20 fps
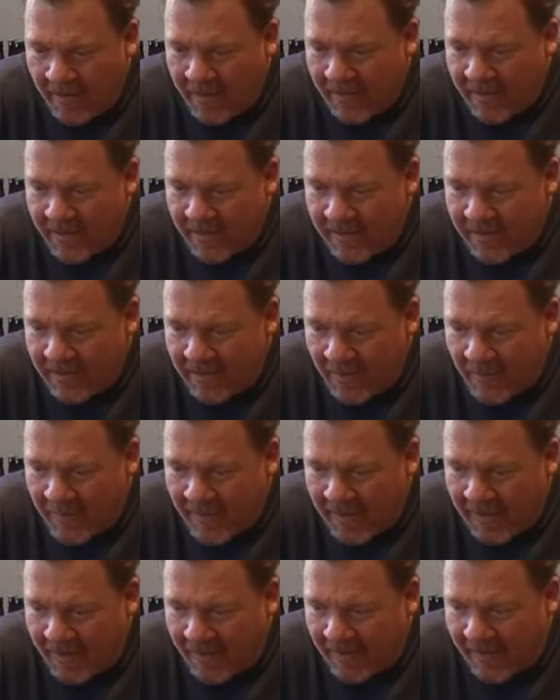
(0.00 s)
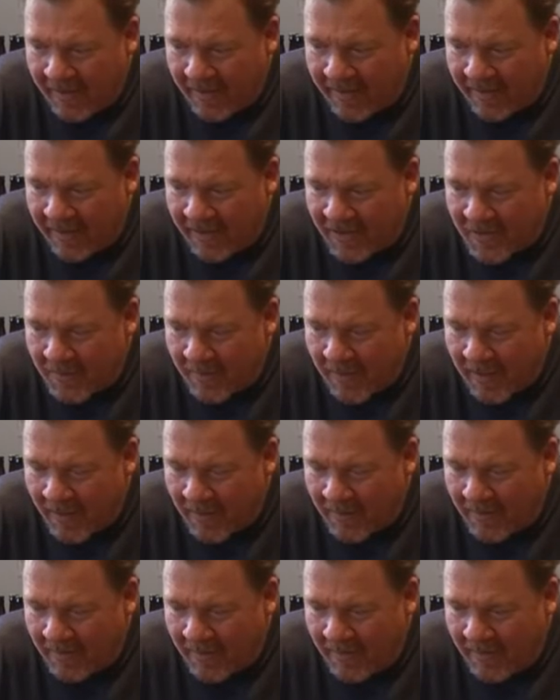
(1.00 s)
Oh, there's so many great things
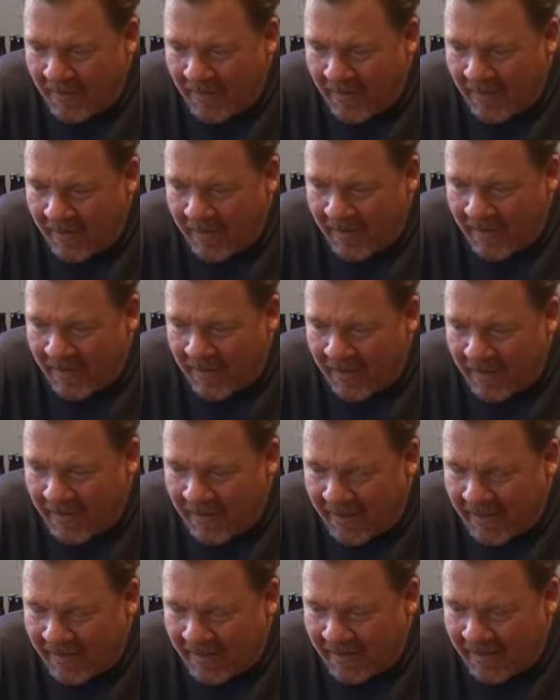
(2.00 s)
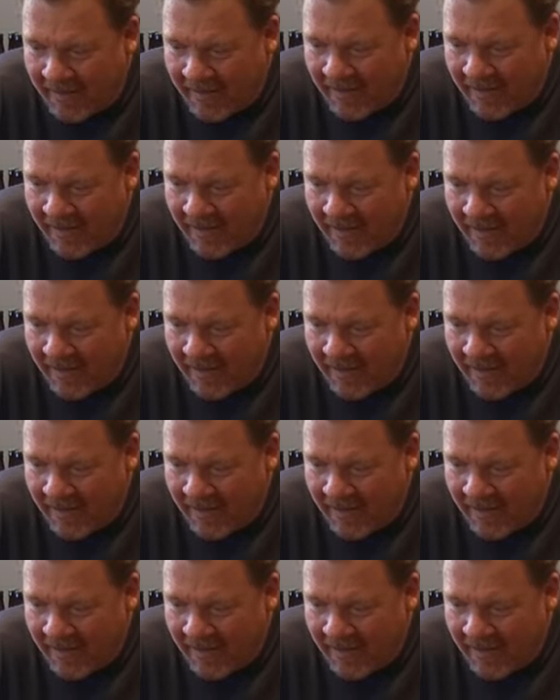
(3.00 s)
about the